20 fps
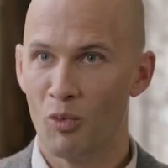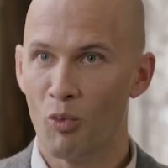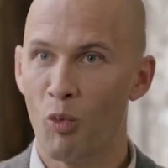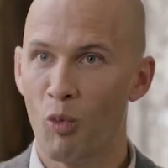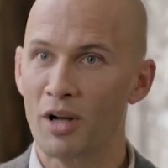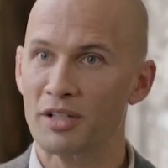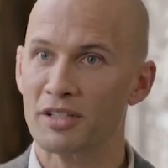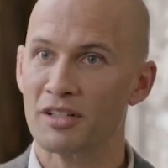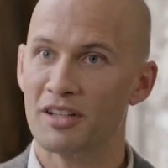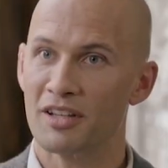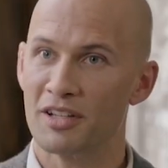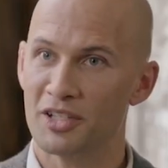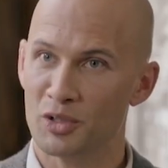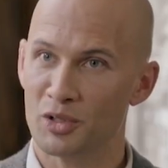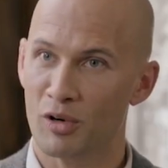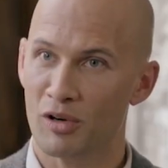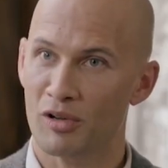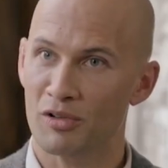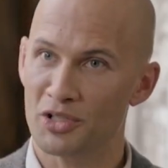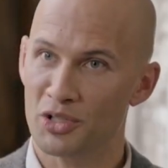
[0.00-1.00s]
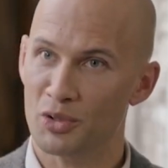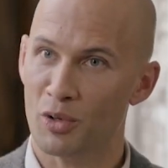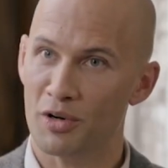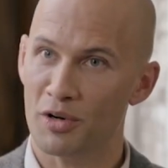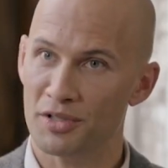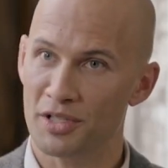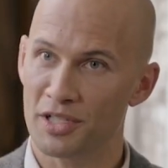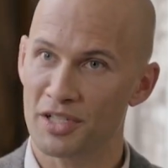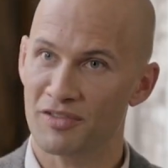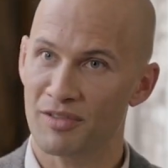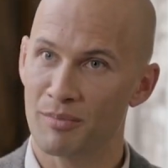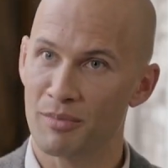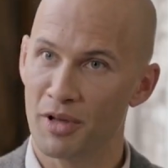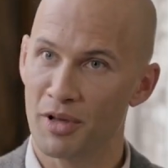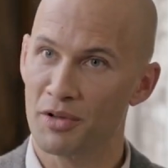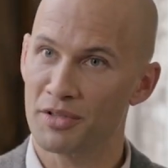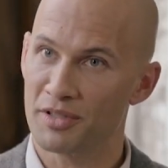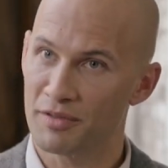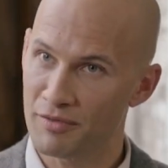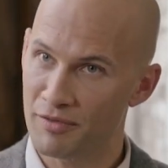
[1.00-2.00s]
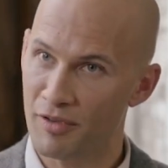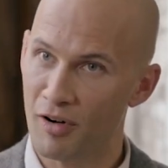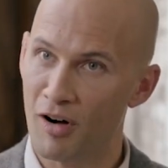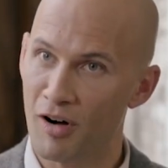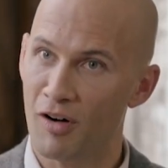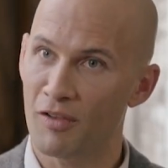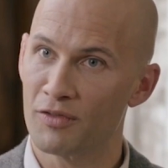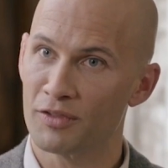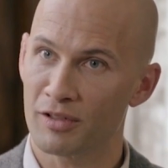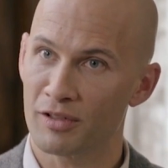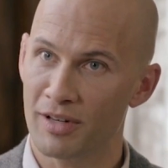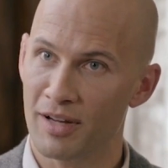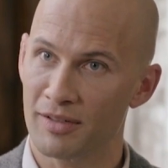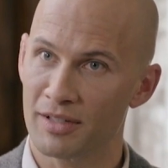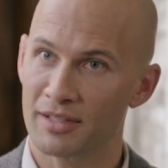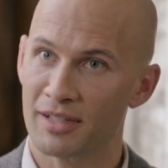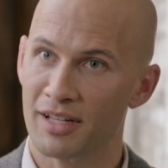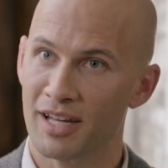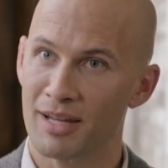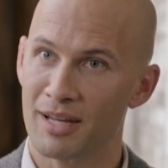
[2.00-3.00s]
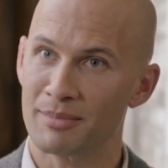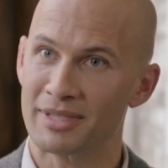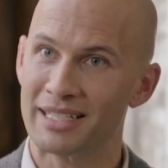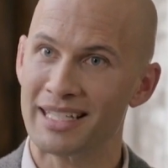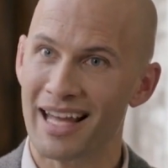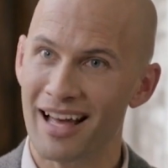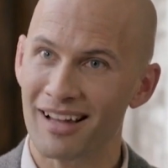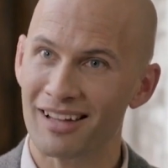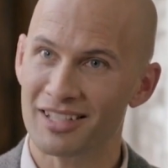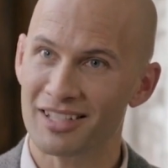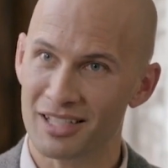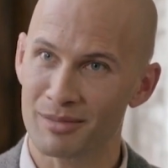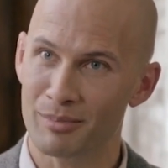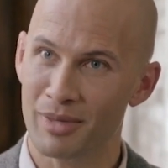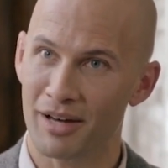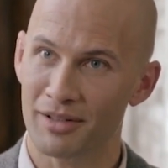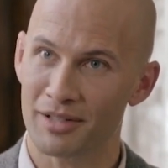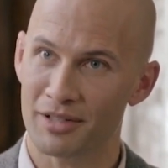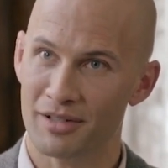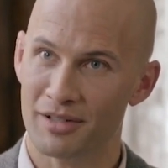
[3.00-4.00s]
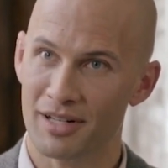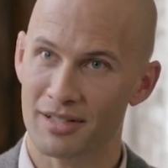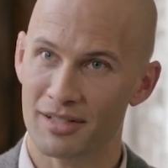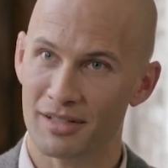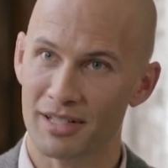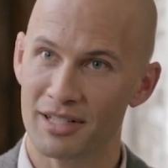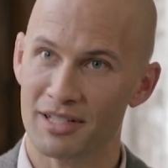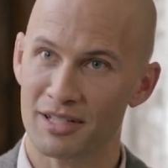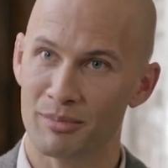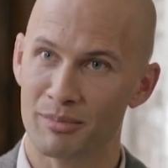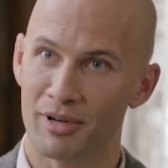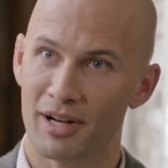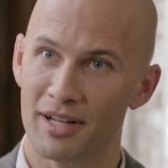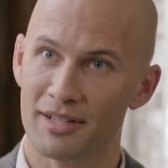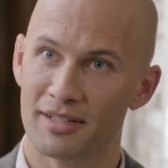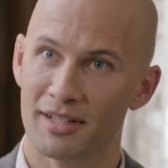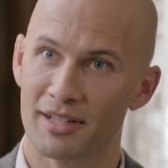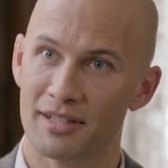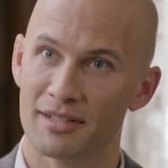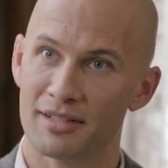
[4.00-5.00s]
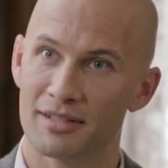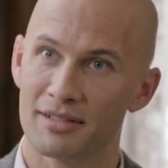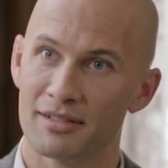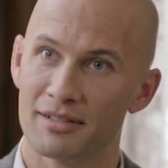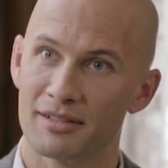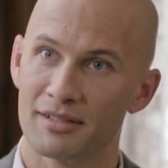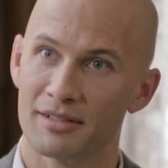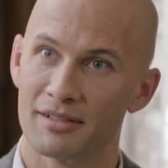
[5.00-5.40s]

What do the historical sources from those involved around the time tell us about the translation process?